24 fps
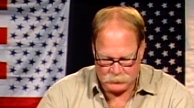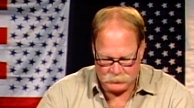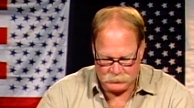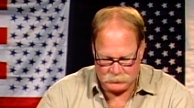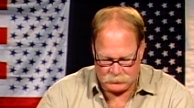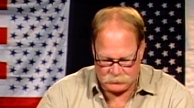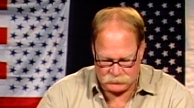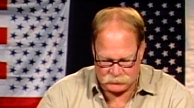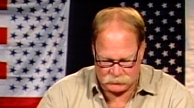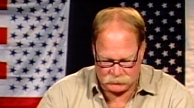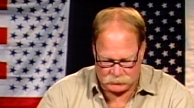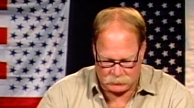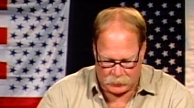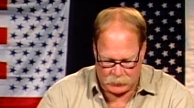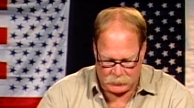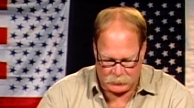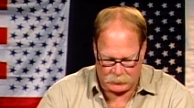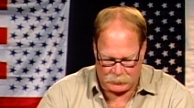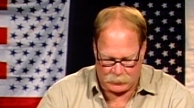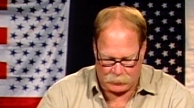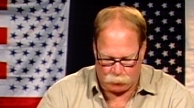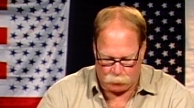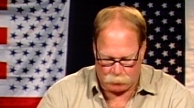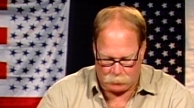He
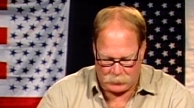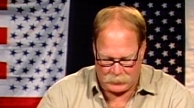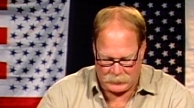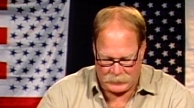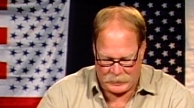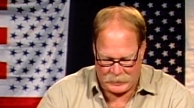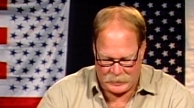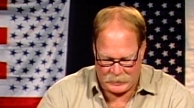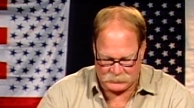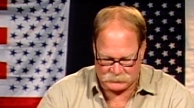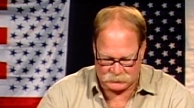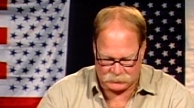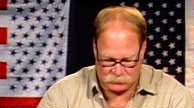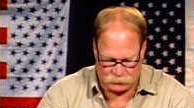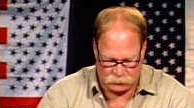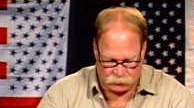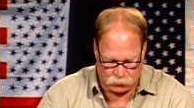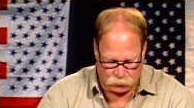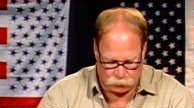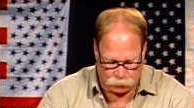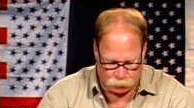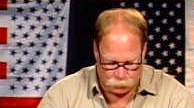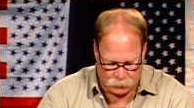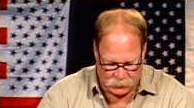started out by asking
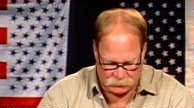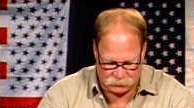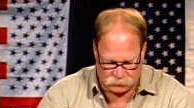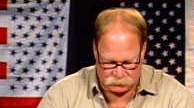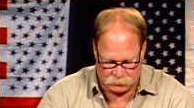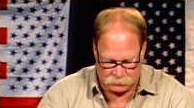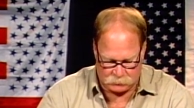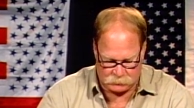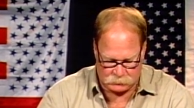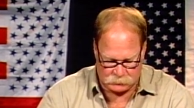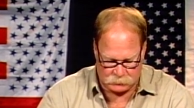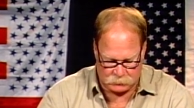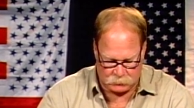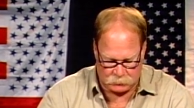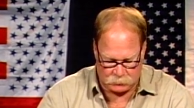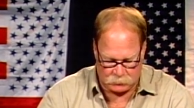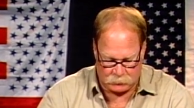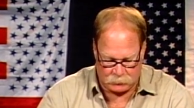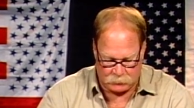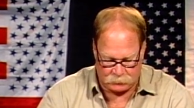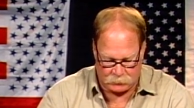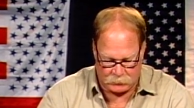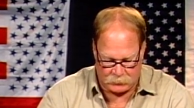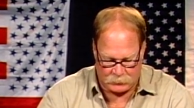questions,
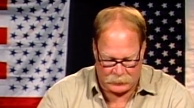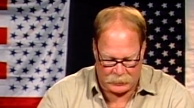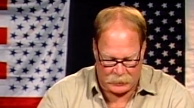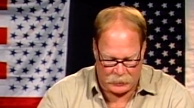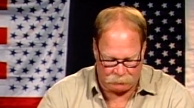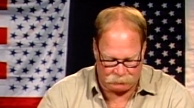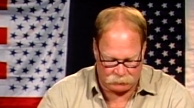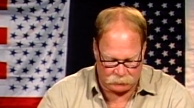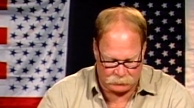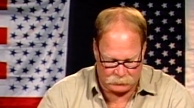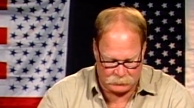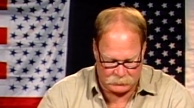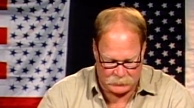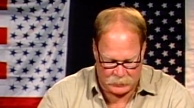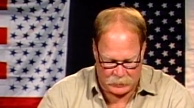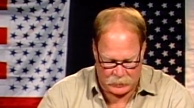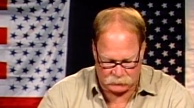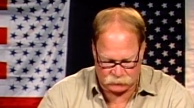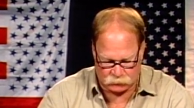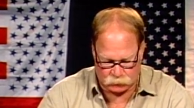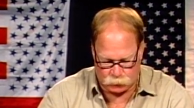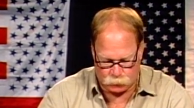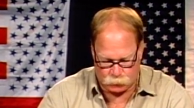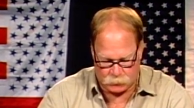and then after he
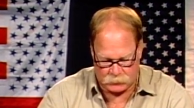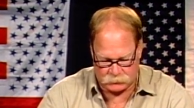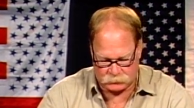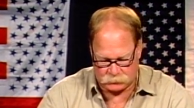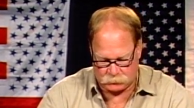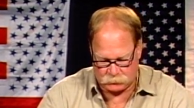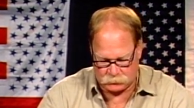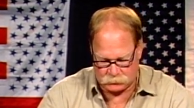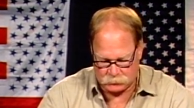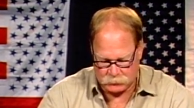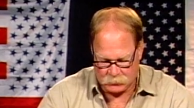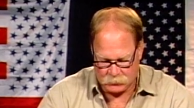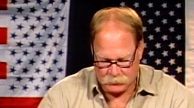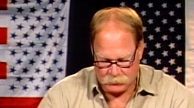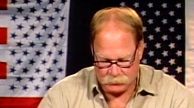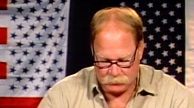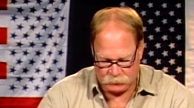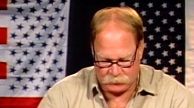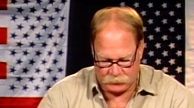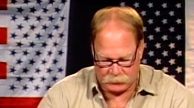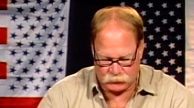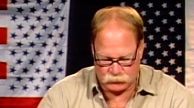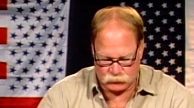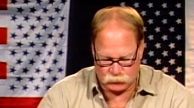asked questions,
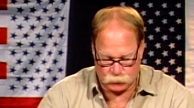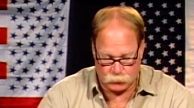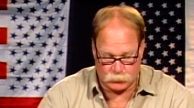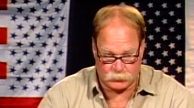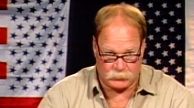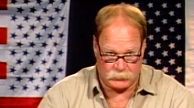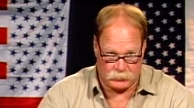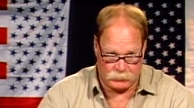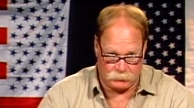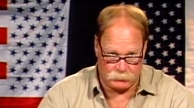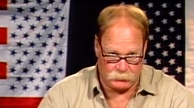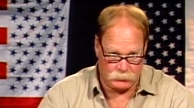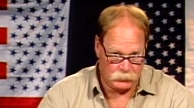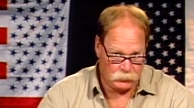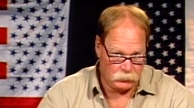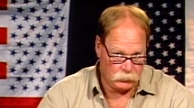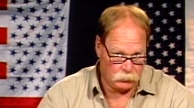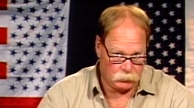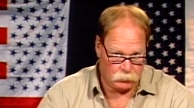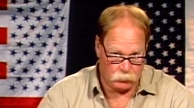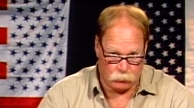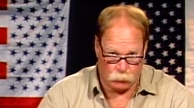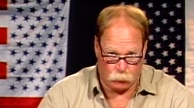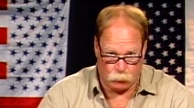they took him
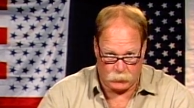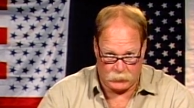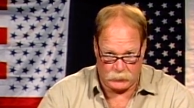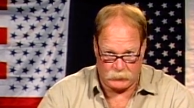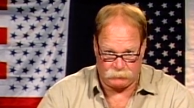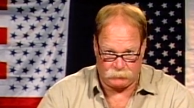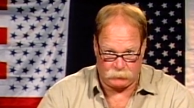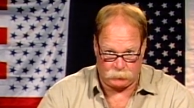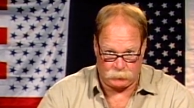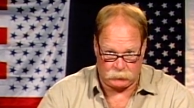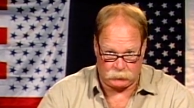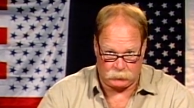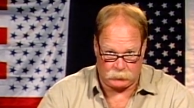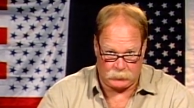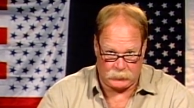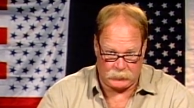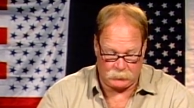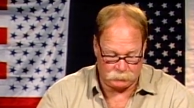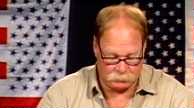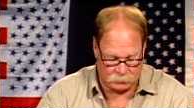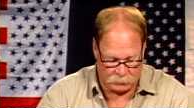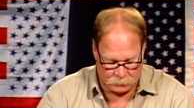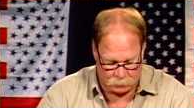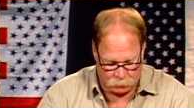away from the
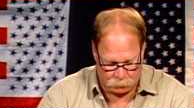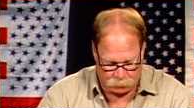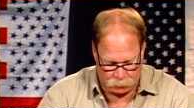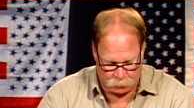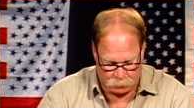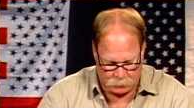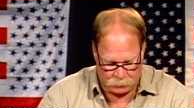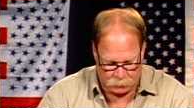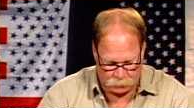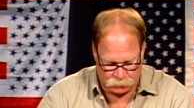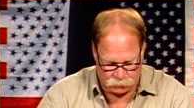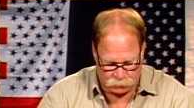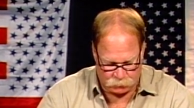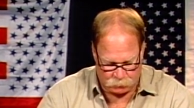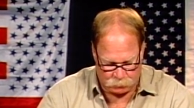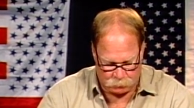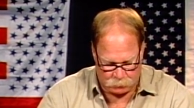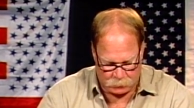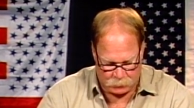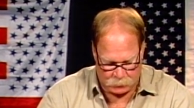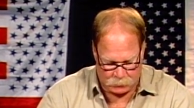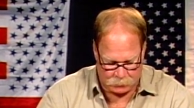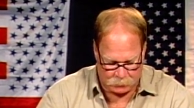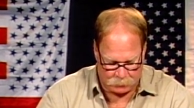limelight of the mainstream
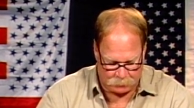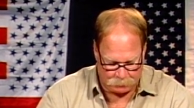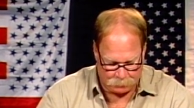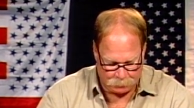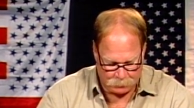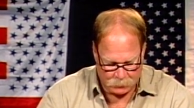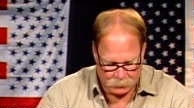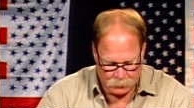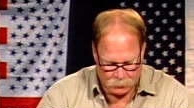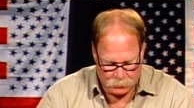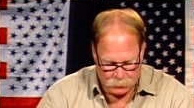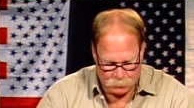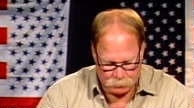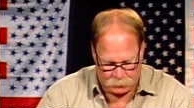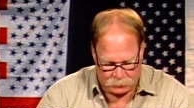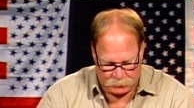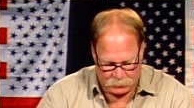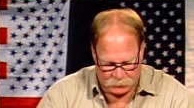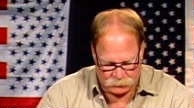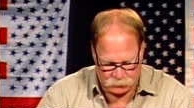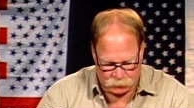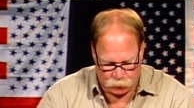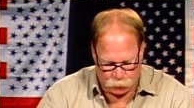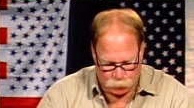media. But
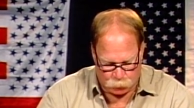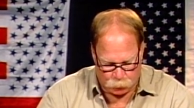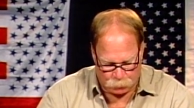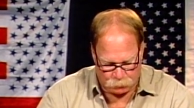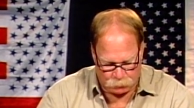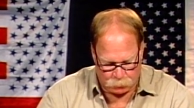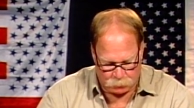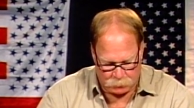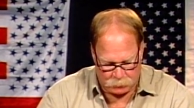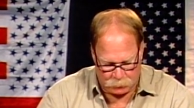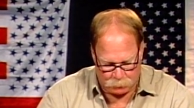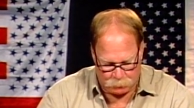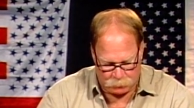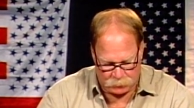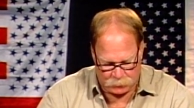here's a quote from him.